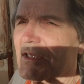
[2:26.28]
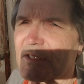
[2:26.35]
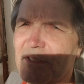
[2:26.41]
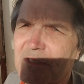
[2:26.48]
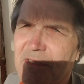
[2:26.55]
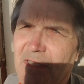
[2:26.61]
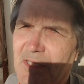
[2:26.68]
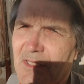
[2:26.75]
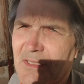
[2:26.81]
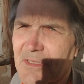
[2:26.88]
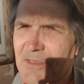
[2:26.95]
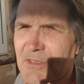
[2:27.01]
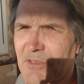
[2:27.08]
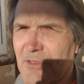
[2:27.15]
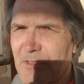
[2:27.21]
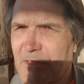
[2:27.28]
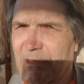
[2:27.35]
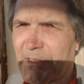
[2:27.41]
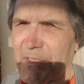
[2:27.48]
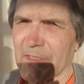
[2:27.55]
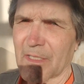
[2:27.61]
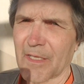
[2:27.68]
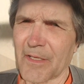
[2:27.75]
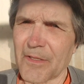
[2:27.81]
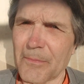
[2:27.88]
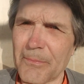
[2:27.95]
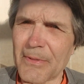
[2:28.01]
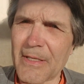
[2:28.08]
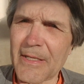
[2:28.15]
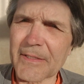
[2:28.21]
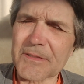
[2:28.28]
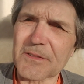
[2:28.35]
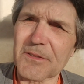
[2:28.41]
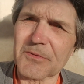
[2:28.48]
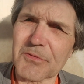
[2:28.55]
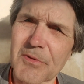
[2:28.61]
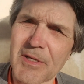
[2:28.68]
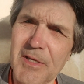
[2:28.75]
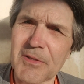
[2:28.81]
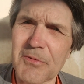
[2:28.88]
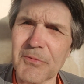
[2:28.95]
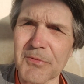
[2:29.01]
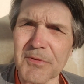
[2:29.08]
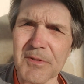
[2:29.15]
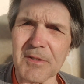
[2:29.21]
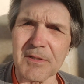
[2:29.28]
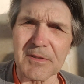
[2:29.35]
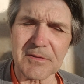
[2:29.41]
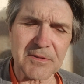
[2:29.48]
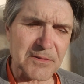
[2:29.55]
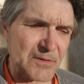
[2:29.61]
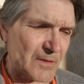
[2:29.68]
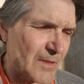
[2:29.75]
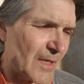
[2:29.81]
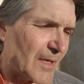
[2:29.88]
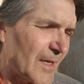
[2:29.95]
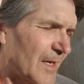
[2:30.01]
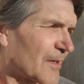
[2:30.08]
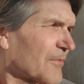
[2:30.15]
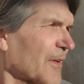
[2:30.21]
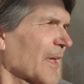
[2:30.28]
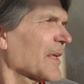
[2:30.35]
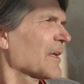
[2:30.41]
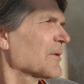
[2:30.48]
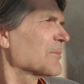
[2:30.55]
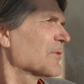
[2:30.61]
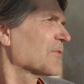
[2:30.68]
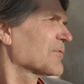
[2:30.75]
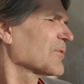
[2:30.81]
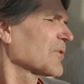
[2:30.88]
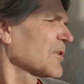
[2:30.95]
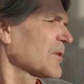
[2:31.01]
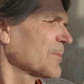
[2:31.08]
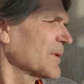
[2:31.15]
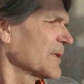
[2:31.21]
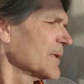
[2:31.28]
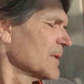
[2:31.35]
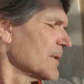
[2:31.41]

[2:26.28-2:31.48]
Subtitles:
they say, and it's good to get out of the box and try new things. And I have had it before, but